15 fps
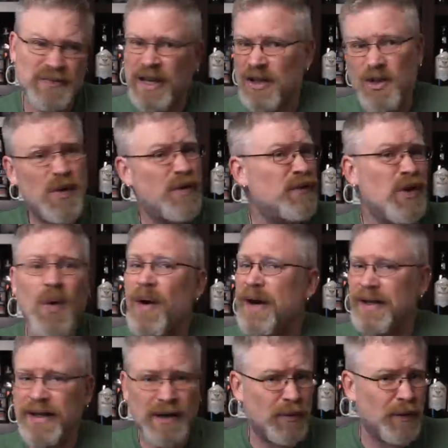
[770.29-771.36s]
and you have no
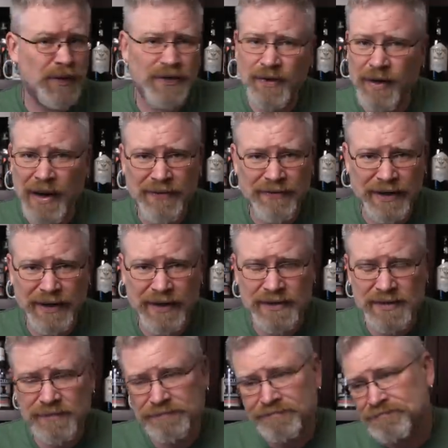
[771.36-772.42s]
idea what the gravity
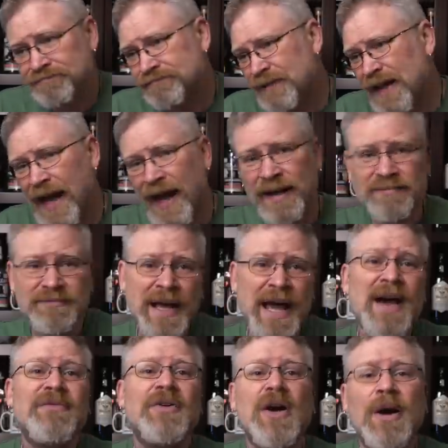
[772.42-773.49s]
is. Add
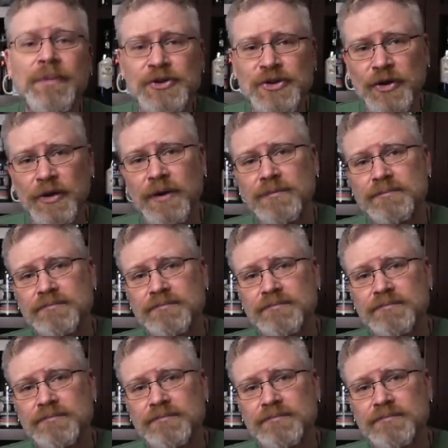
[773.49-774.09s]
half a cup of sugar.